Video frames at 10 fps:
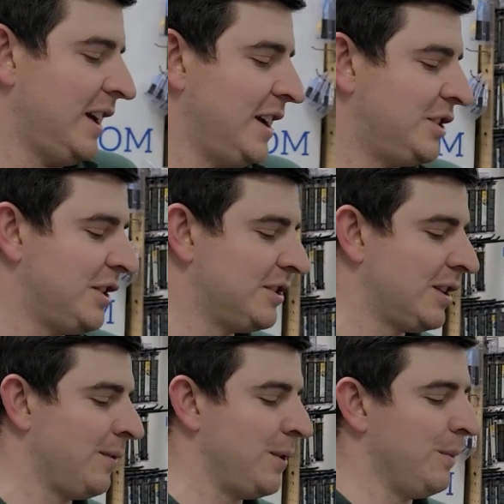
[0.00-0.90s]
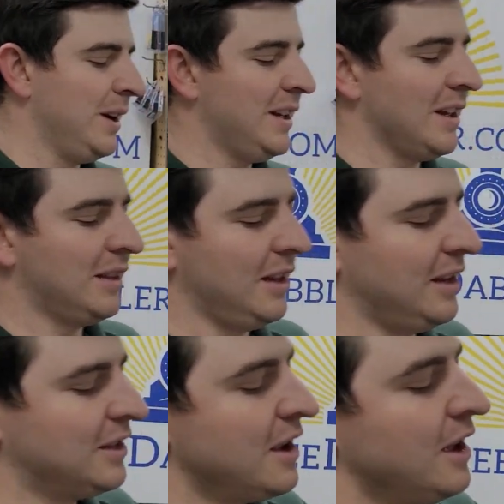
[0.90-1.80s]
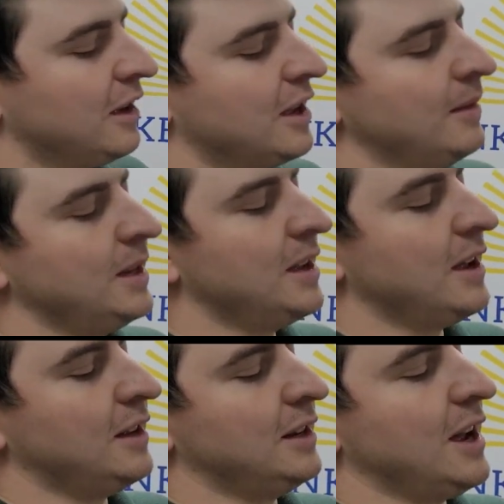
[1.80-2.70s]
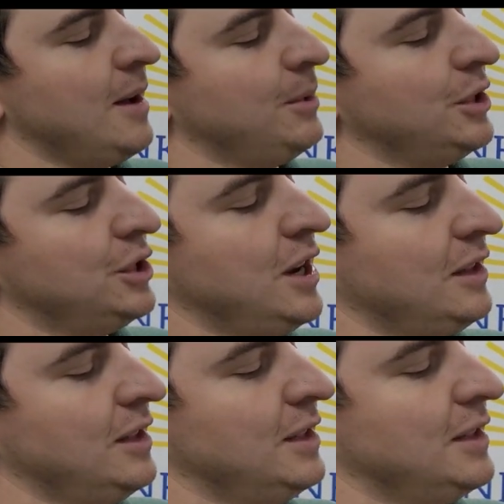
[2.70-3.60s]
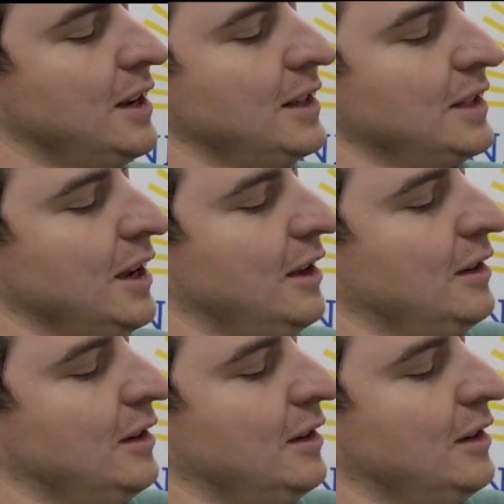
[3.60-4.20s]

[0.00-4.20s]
H O, so if you want to get these, come to Yankee Dabbler, check these guys out.